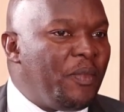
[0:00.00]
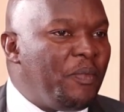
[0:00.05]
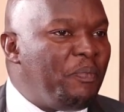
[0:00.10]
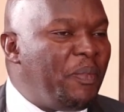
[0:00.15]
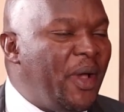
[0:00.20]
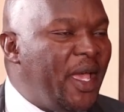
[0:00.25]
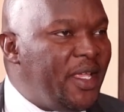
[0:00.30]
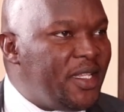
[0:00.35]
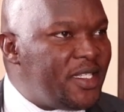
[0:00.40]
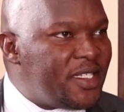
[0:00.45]

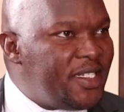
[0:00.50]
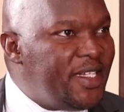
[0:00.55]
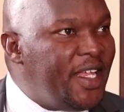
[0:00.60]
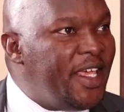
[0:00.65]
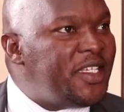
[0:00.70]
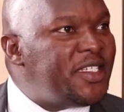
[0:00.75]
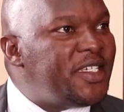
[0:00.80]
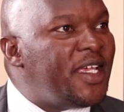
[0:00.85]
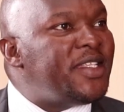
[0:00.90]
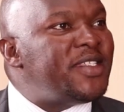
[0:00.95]
by its
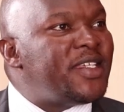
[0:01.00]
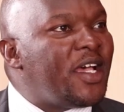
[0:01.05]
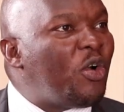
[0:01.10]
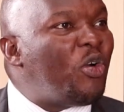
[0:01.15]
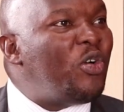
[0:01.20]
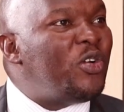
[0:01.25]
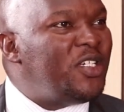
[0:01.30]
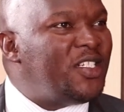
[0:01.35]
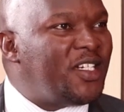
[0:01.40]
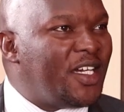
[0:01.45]
nature, it's a
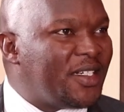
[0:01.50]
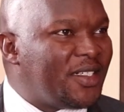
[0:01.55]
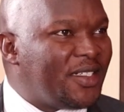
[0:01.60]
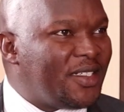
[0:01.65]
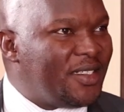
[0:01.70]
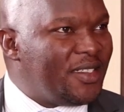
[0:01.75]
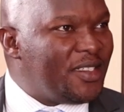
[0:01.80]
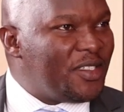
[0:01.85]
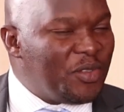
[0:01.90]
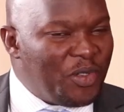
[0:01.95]

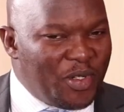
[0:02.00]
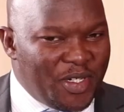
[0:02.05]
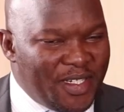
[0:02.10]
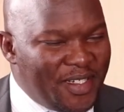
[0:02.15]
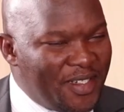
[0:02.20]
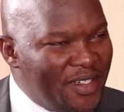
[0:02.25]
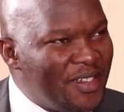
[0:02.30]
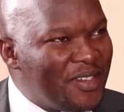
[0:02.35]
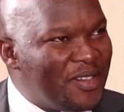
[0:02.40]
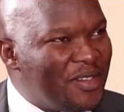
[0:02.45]
contract. It's not,
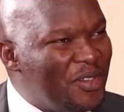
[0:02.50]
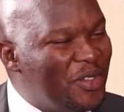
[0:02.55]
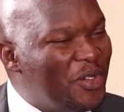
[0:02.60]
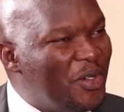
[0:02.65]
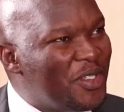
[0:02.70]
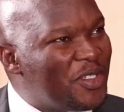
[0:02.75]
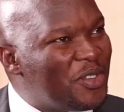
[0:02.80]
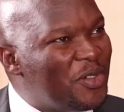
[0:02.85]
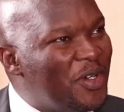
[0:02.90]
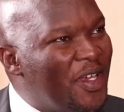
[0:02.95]
it, you
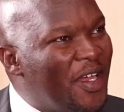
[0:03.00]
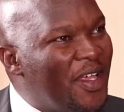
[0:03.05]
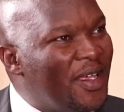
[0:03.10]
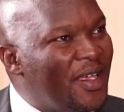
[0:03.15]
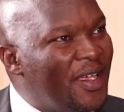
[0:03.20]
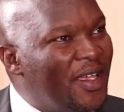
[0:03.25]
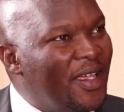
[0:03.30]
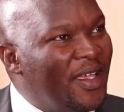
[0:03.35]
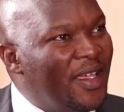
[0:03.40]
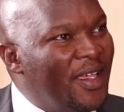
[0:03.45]
know, it's not
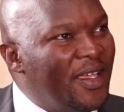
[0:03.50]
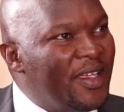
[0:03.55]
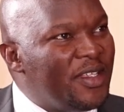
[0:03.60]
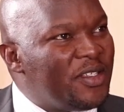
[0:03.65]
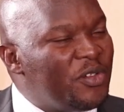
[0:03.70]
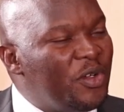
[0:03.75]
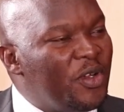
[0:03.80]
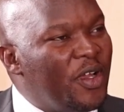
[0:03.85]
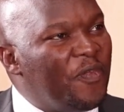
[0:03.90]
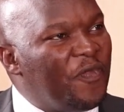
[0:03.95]
a,
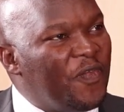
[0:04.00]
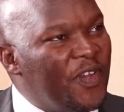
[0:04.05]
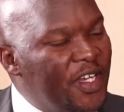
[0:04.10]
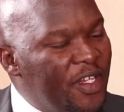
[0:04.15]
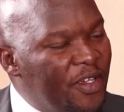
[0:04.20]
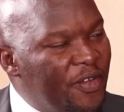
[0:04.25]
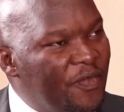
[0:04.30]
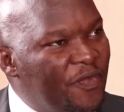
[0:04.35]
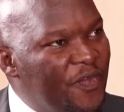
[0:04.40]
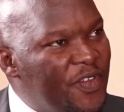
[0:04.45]
it's not a
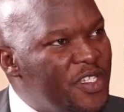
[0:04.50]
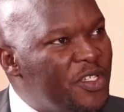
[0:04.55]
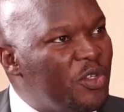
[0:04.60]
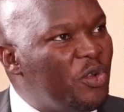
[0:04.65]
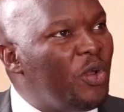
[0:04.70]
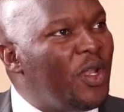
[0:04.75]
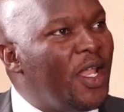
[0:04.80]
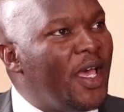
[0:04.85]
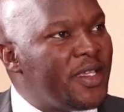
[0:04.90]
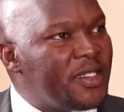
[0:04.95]

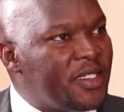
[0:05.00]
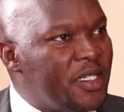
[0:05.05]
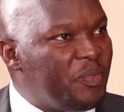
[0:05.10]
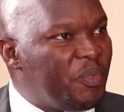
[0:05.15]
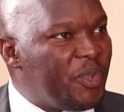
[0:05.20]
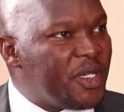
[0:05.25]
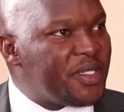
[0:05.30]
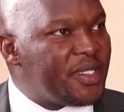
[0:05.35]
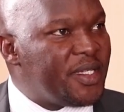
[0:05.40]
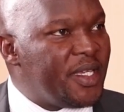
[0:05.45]
physical
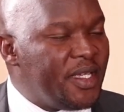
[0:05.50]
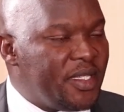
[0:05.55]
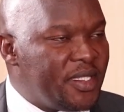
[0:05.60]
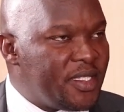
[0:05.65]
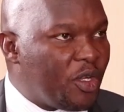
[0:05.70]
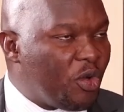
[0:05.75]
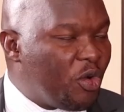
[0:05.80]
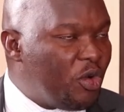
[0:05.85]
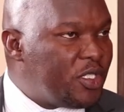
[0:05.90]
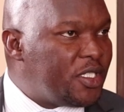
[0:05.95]
asset per se.
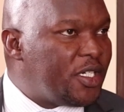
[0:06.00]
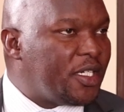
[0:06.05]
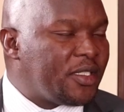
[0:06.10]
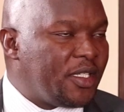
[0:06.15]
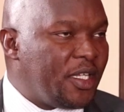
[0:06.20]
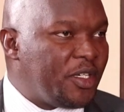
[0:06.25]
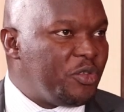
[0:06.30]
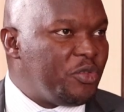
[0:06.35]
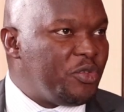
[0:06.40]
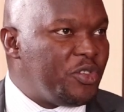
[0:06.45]
It's a
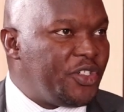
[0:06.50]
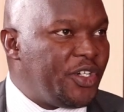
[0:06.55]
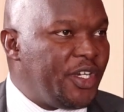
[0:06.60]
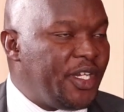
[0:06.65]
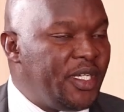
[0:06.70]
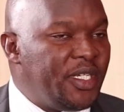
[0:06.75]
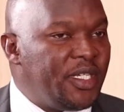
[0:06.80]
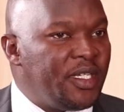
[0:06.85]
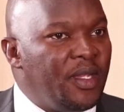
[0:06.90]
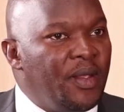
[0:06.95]
contract that you
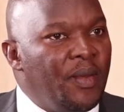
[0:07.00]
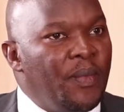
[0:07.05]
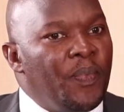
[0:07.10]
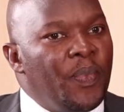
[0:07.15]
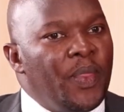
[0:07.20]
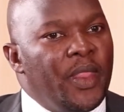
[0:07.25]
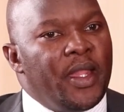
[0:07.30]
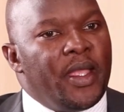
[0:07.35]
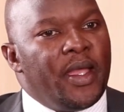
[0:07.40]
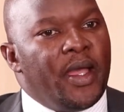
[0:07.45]
trade,
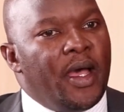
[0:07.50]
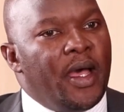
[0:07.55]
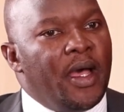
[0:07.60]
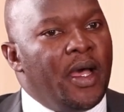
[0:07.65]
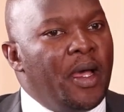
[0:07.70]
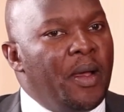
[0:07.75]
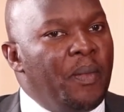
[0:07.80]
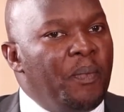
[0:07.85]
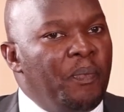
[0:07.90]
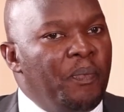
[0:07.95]

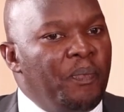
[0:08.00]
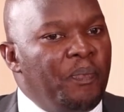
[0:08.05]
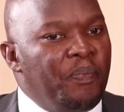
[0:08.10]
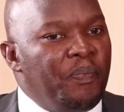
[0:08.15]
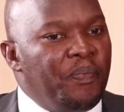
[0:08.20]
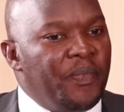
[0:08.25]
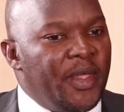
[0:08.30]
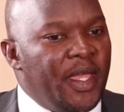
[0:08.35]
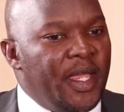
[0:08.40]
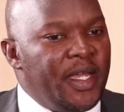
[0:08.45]

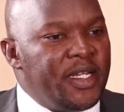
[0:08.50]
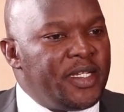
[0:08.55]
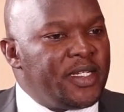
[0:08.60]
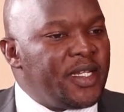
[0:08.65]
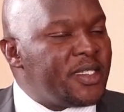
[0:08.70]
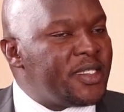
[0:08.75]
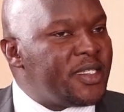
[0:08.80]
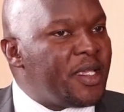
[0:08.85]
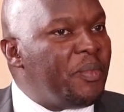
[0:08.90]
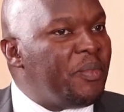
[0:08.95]
um, and it
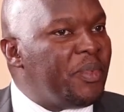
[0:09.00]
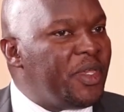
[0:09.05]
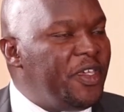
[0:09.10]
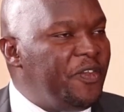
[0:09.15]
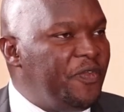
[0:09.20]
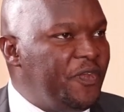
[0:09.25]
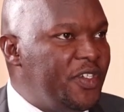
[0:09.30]
has some key